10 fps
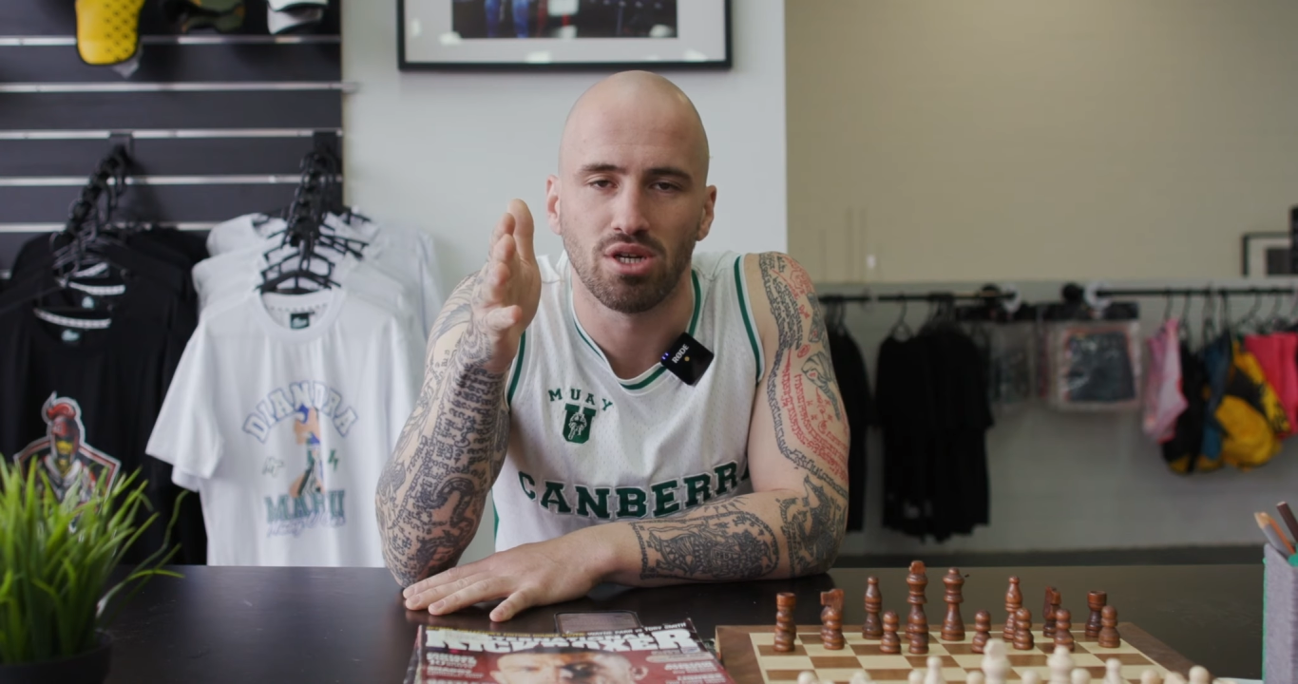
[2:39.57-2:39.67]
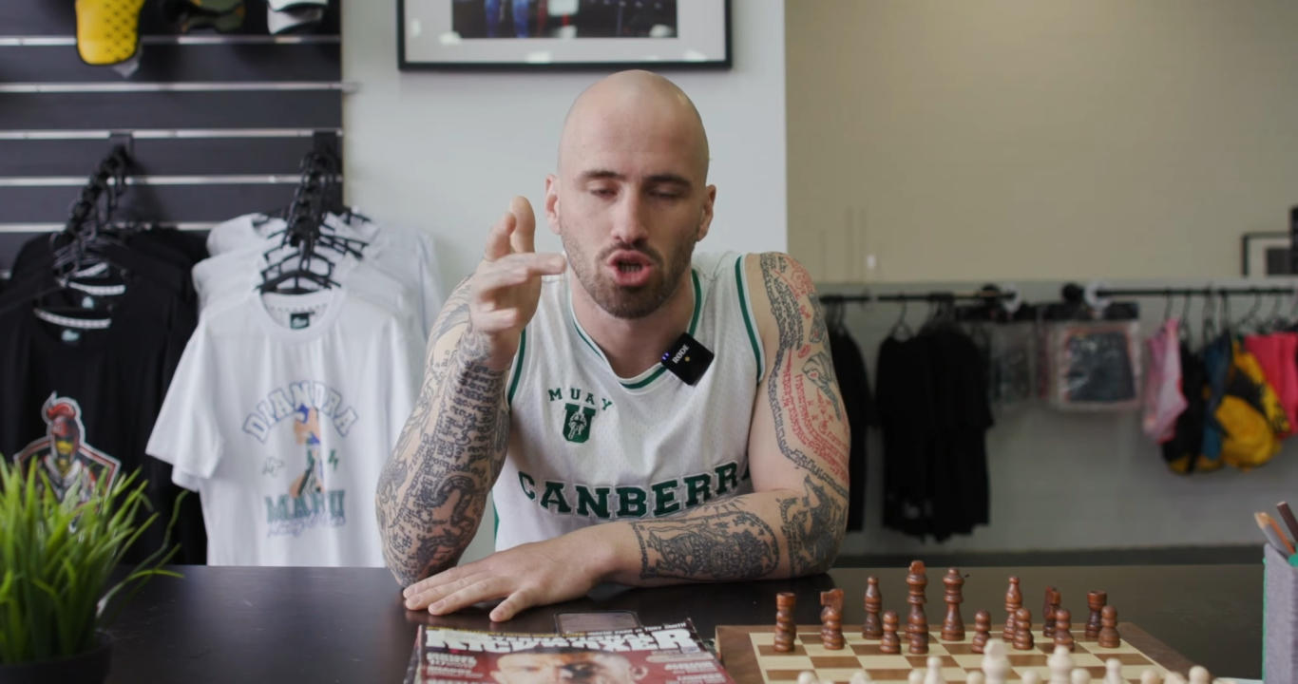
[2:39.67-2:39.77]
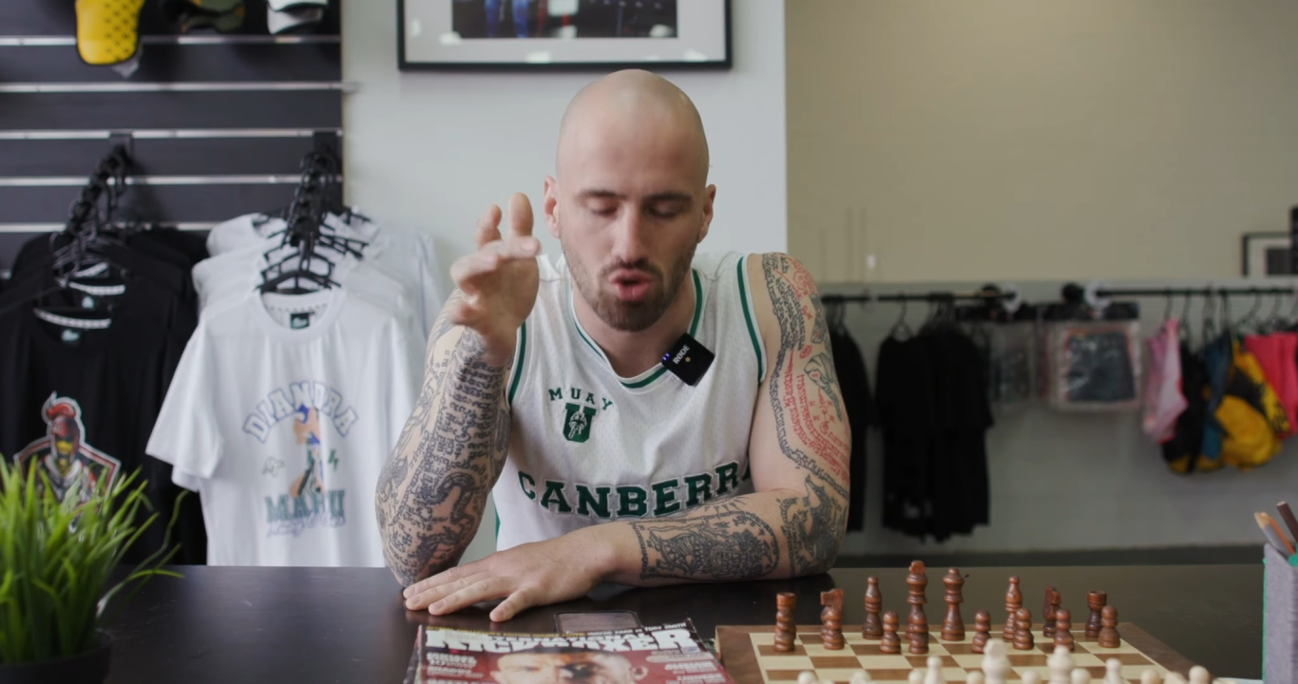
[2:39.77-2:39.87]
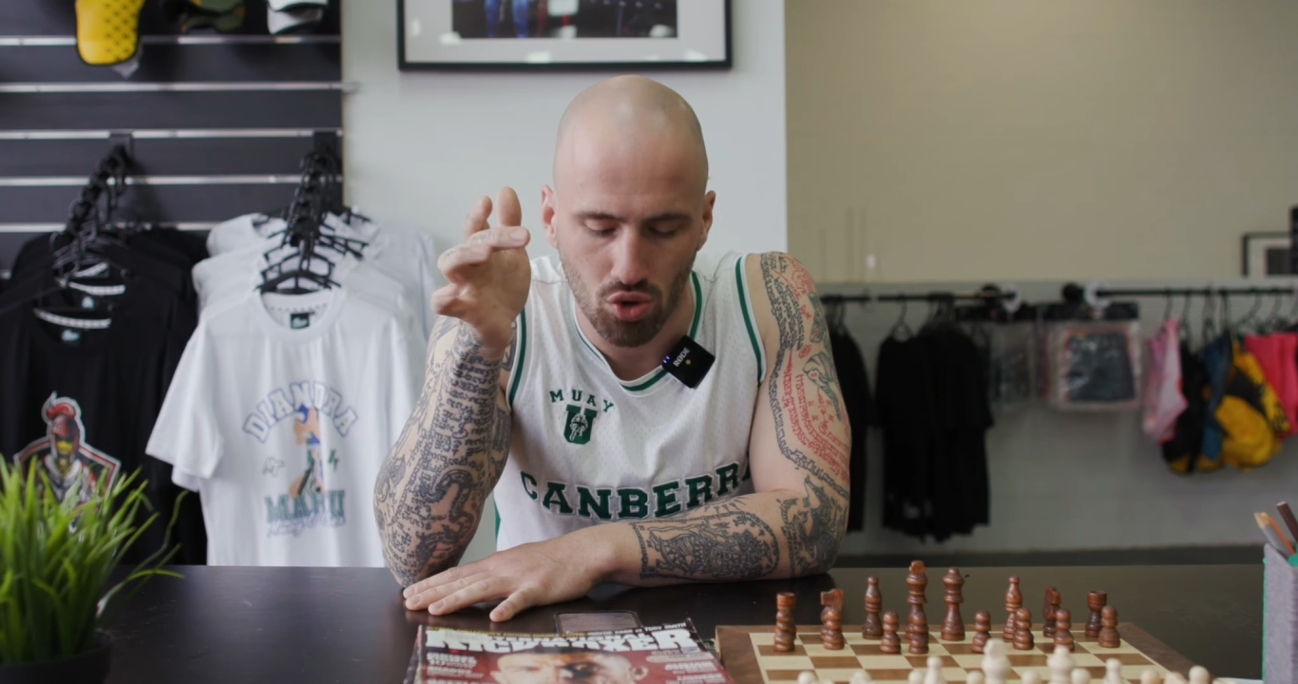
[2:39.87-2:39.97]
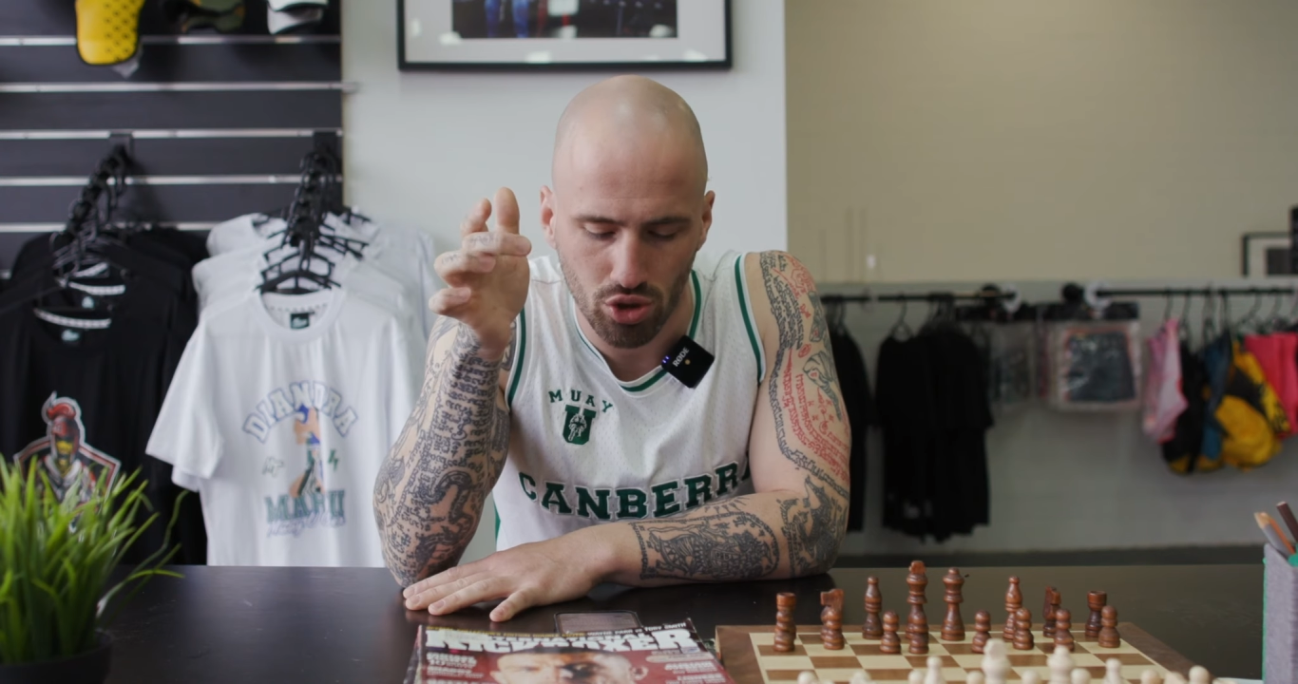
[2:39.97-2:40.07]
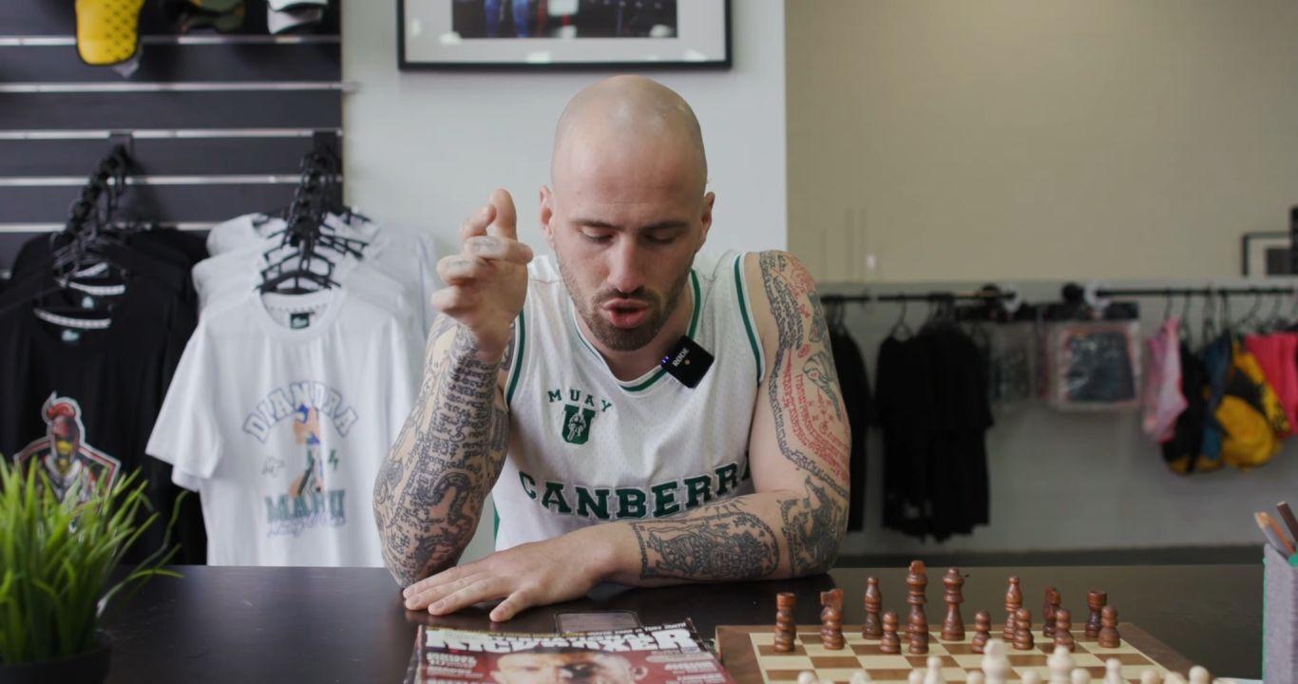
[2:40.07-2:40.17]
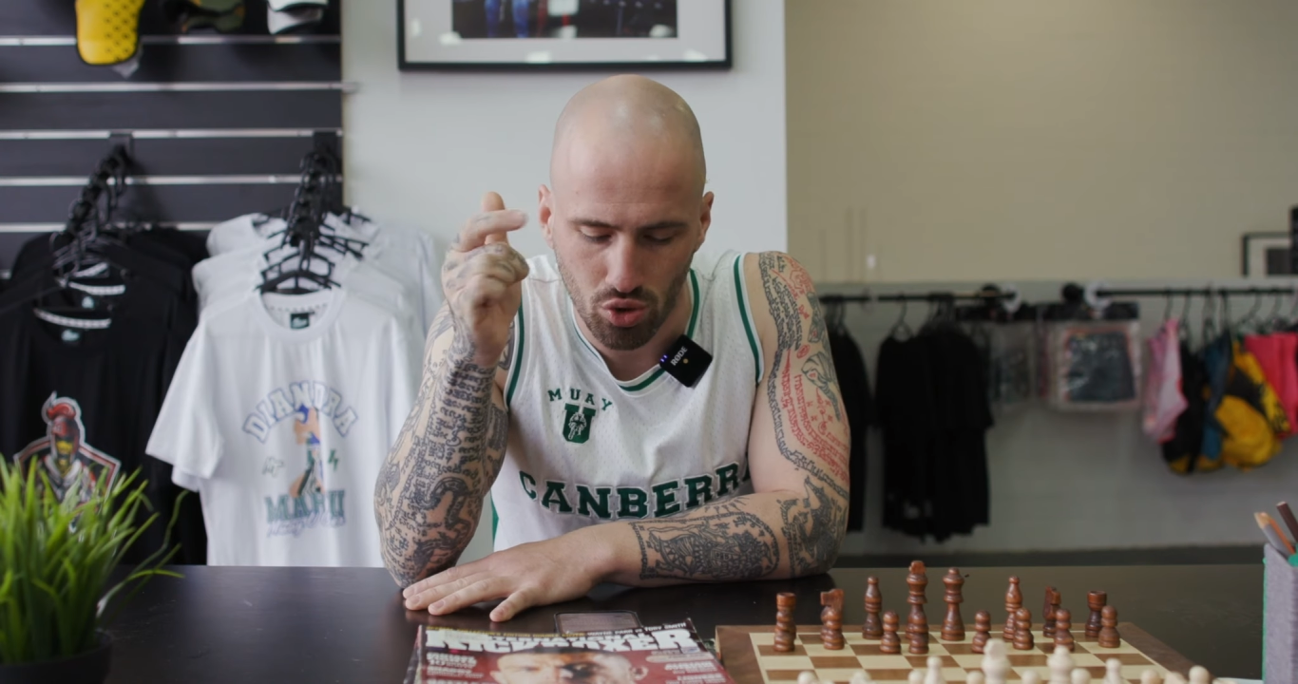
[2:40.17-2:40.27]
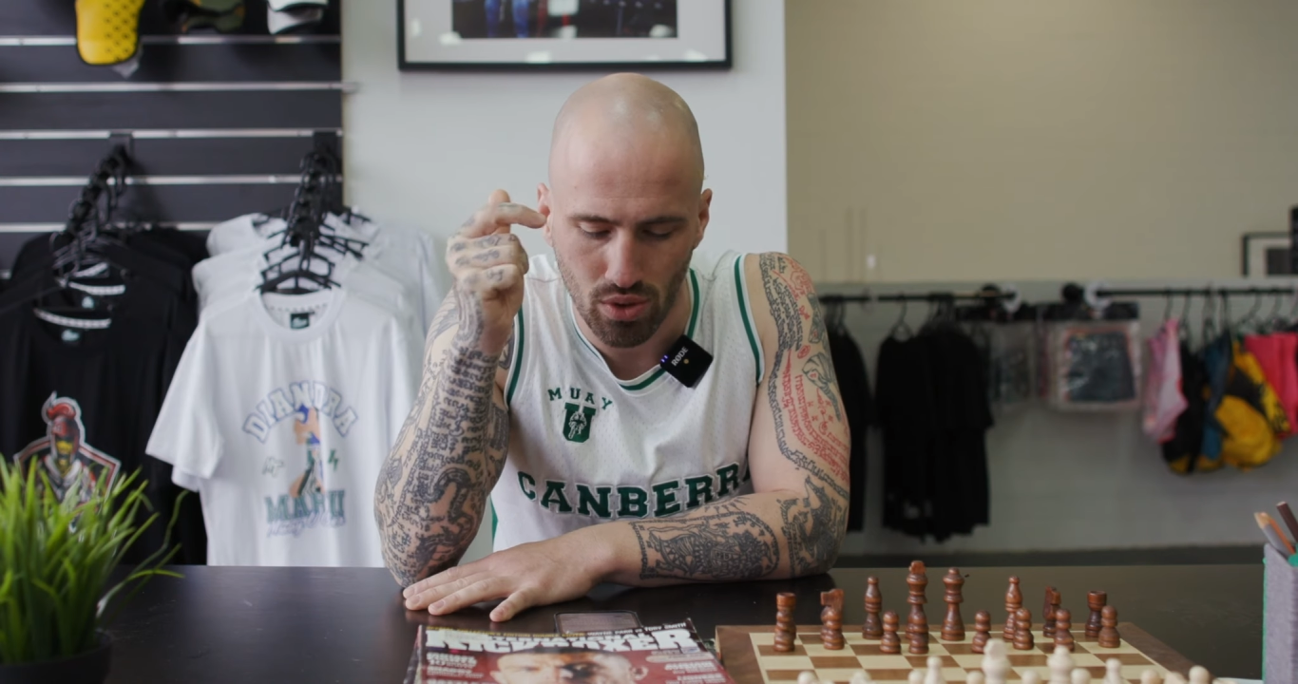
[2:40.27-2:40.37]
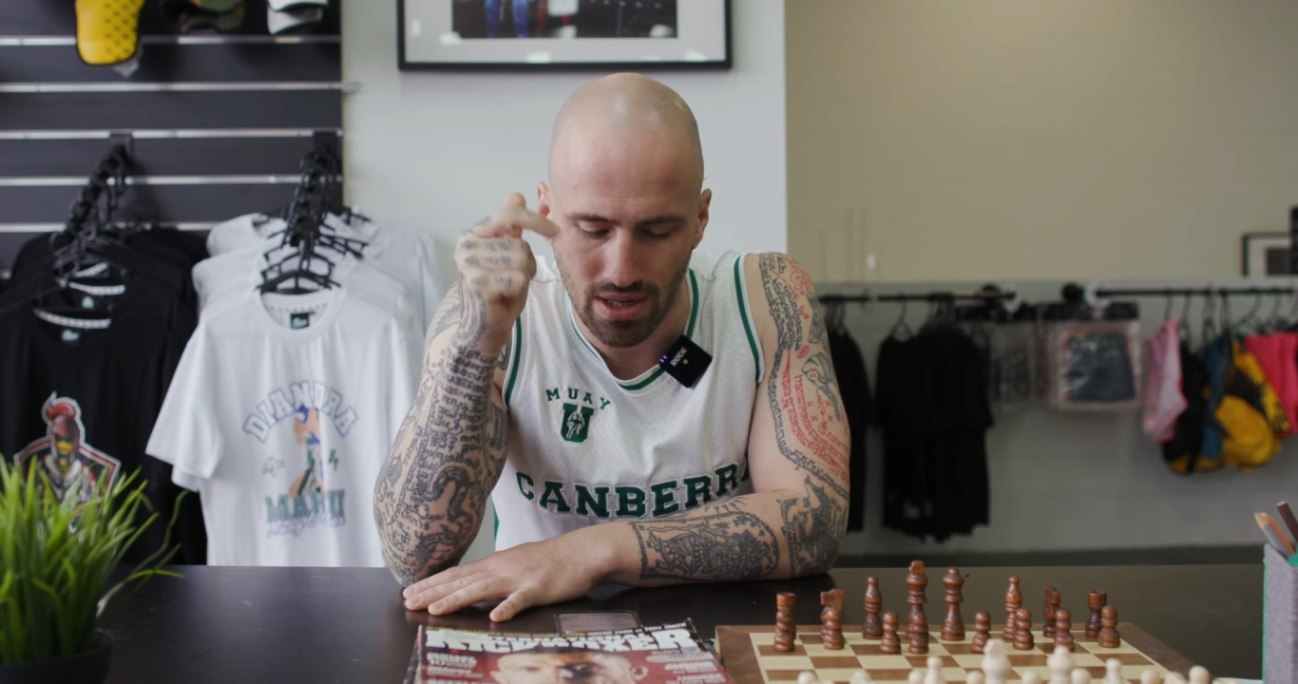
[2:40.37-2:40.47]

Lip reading: sure to